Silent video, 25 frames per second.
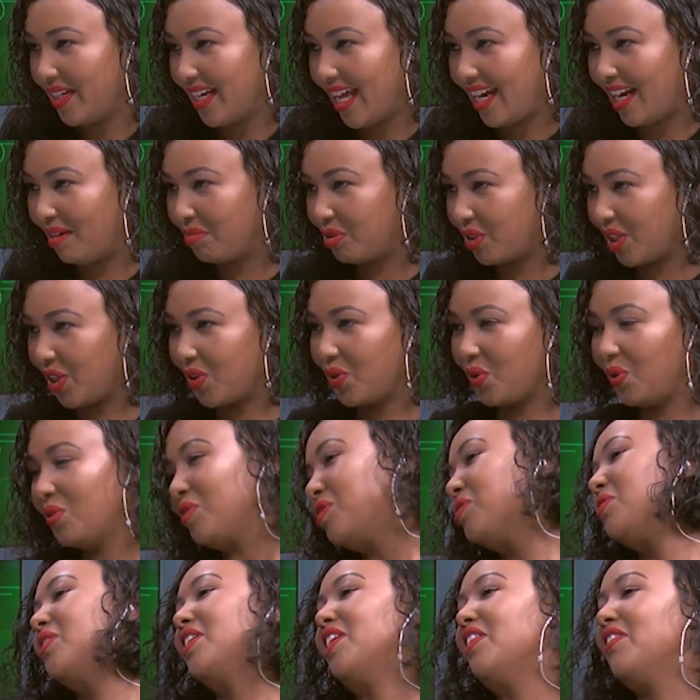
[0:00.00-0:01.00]
and I'm sure you
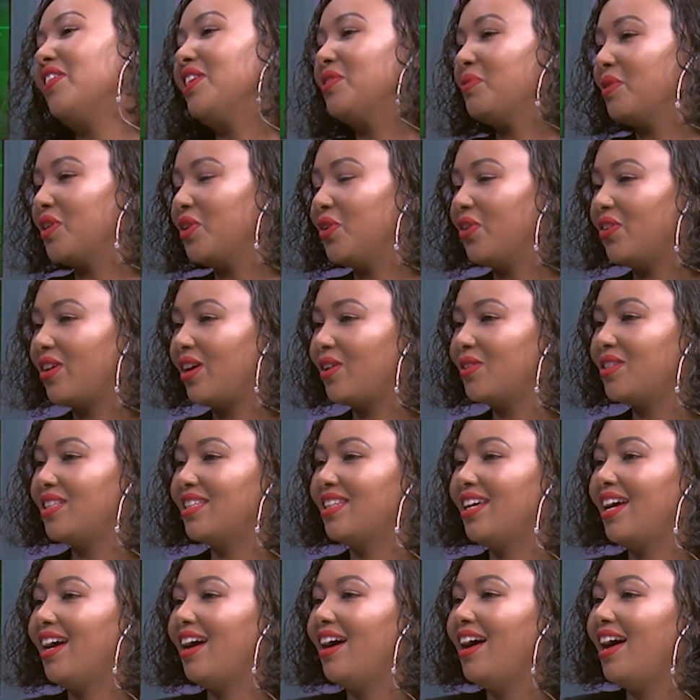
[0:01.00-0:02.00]
also hear it when you're out
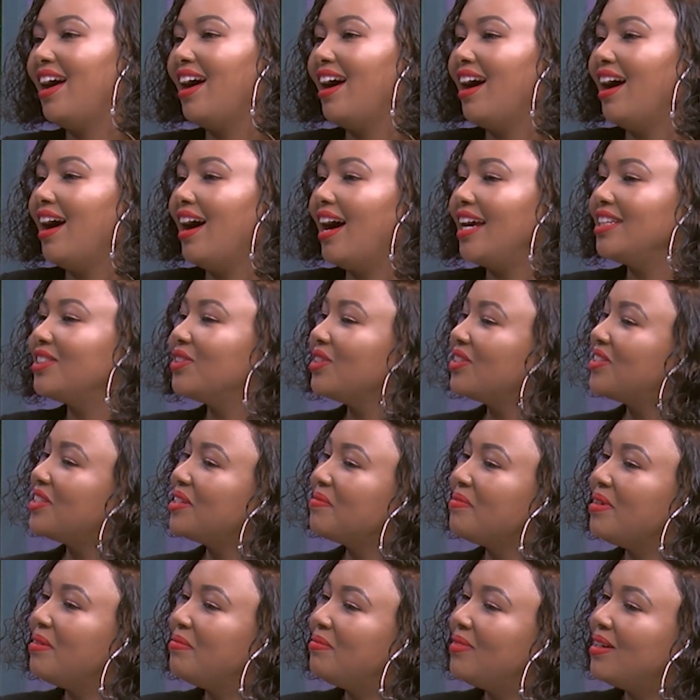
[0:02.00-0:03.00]
there. I don't
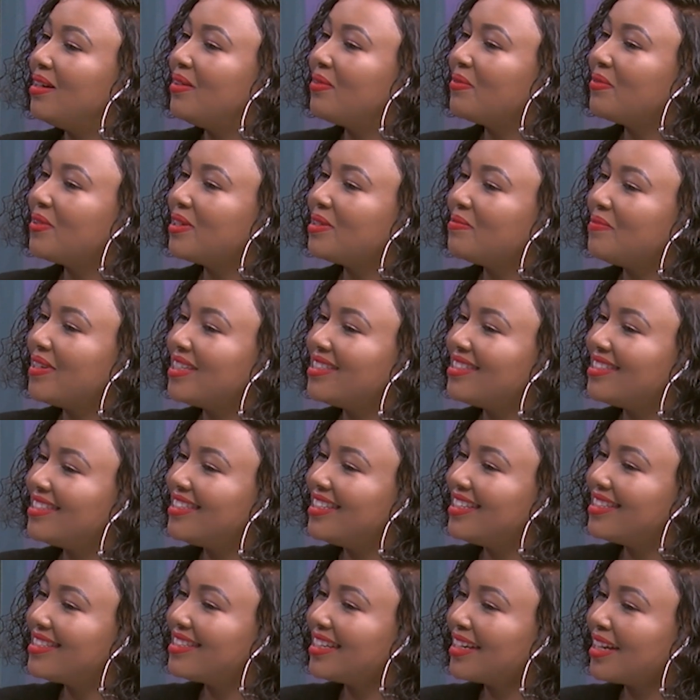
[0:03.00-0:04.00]
remember what my
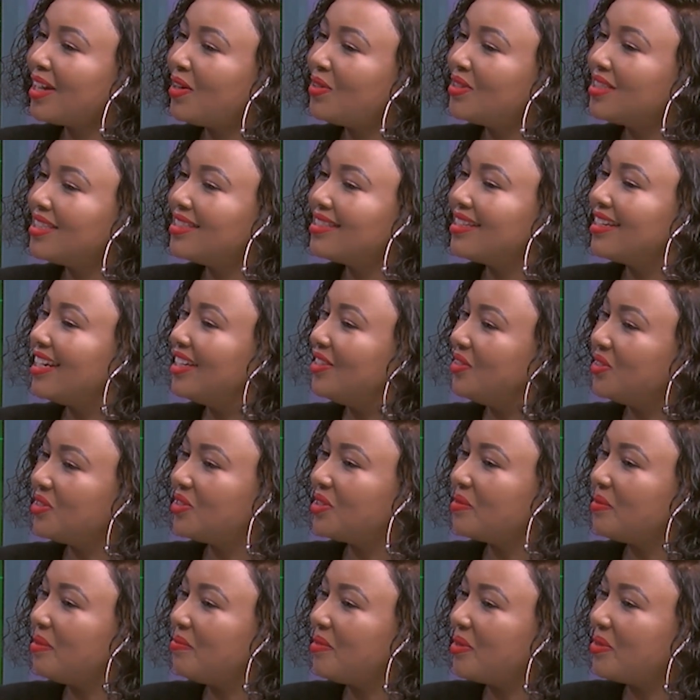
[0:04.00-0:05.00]
CDS account is and I don't
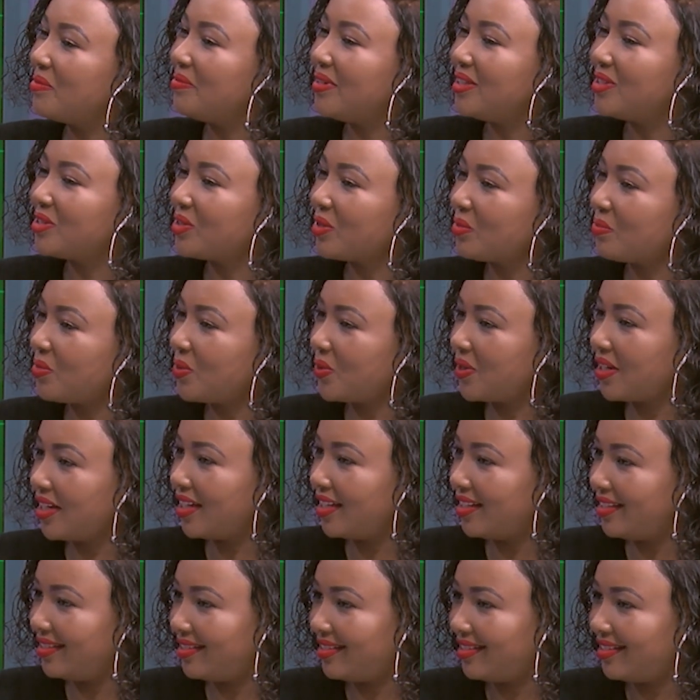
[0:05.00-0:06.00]
remember who my stockbroker
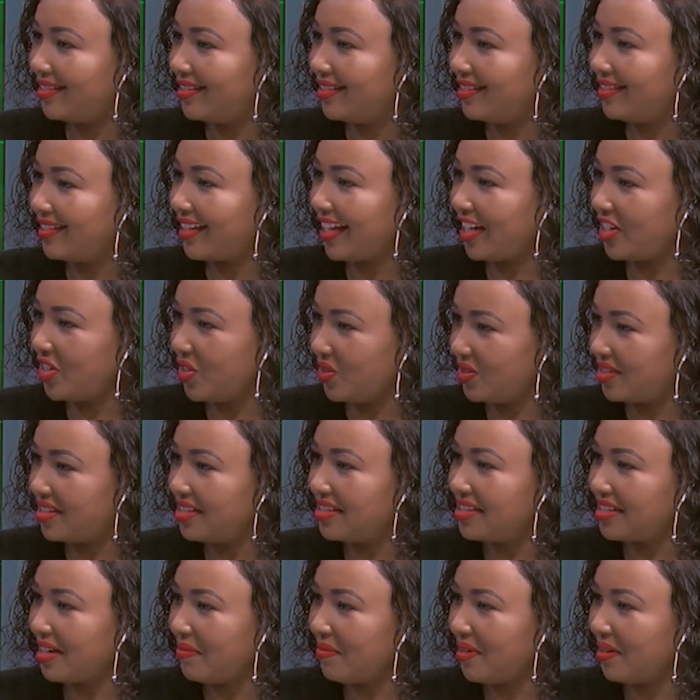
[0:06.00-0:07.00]
is. Can your
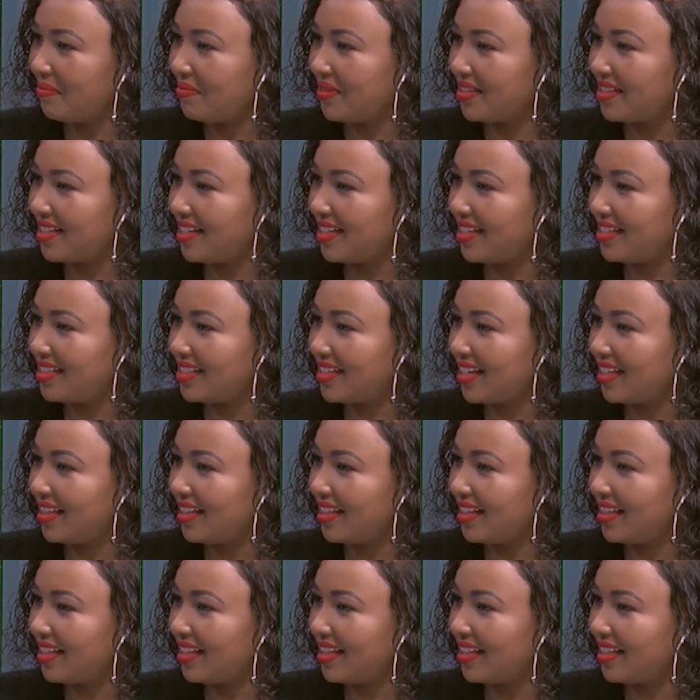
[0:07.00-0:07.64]
system help us understand